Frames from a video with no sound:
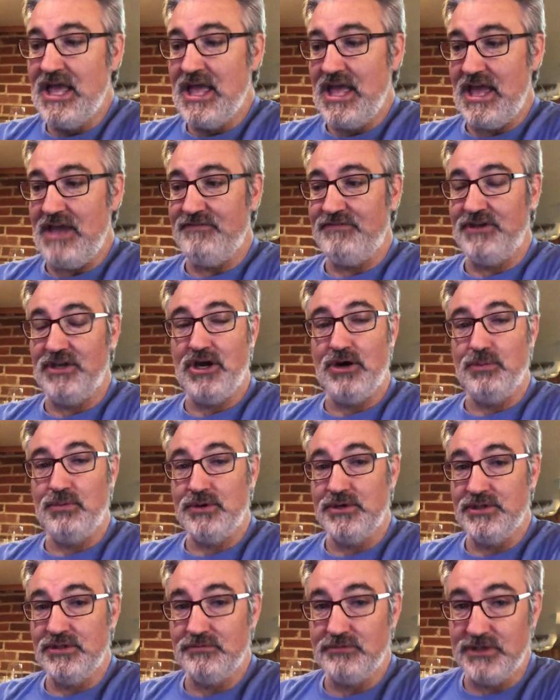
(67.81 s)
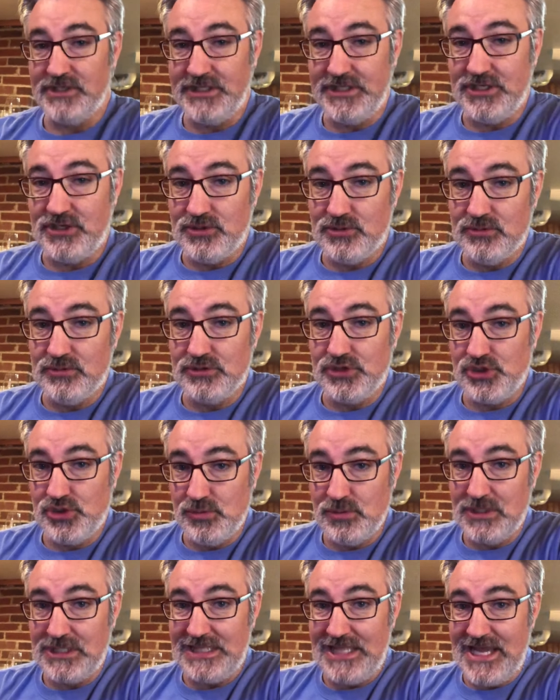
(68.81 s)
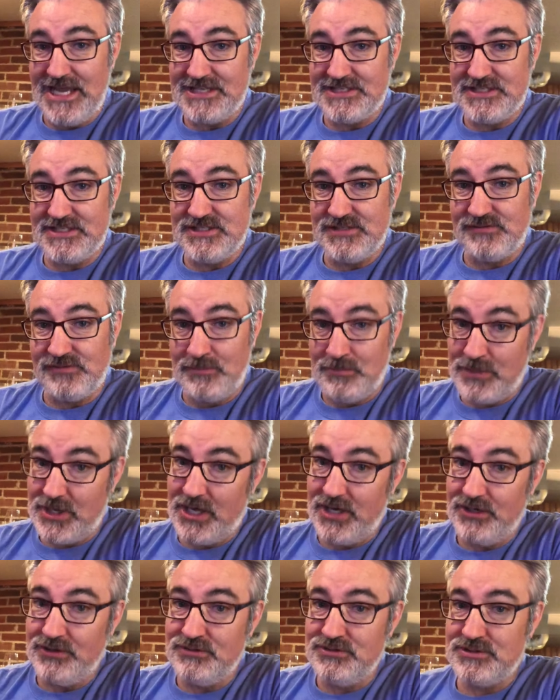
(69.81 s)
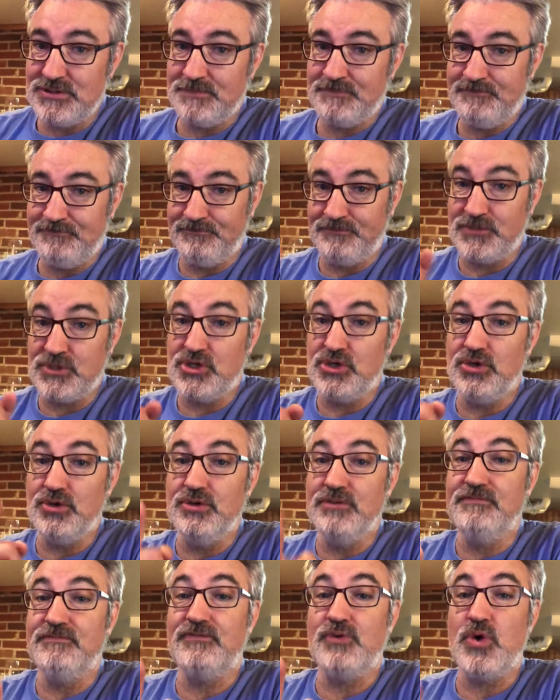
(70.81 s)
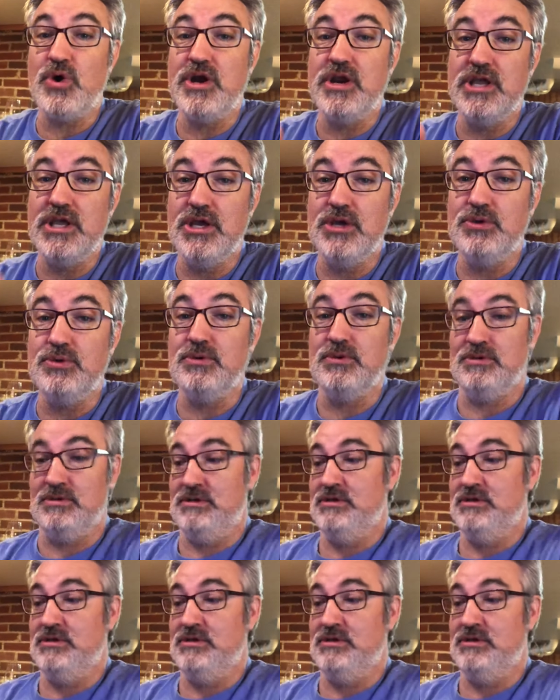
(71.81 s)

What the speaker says: If you got one of the really cool Tua glasses from Brown's, good for you.